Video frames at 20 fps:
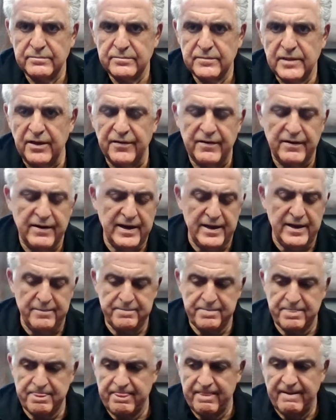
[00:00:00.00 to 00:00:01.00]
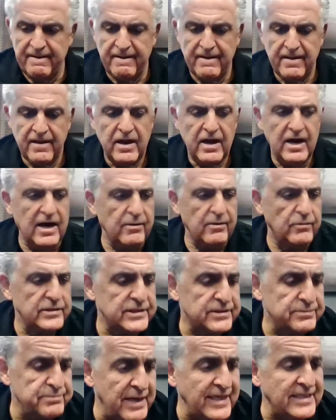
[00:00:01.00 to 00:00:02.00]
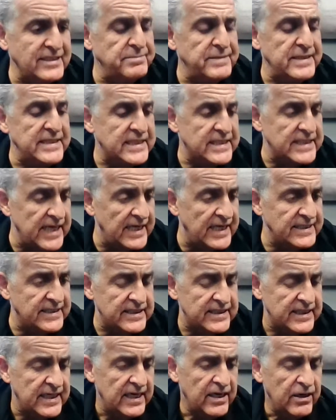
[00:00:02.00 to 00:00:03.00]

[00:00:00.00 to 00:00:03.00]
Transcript: Oh, there I am. All right, what makes me sus,